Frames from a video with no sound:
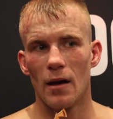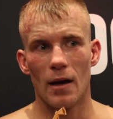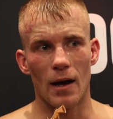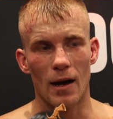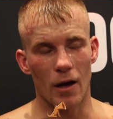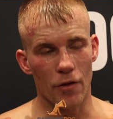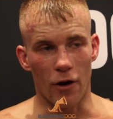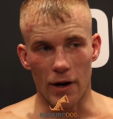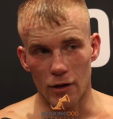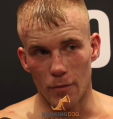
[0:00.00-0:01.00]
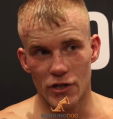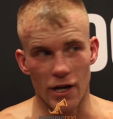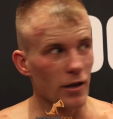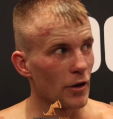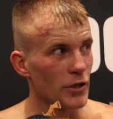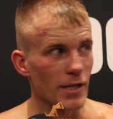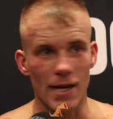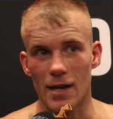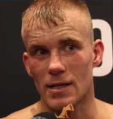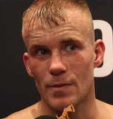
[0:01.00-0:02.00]
I reckon Lomachenko uses his
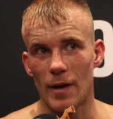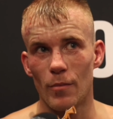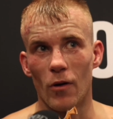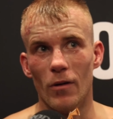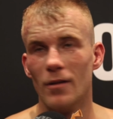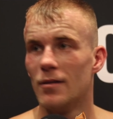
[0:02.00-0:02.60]
head as a speedball.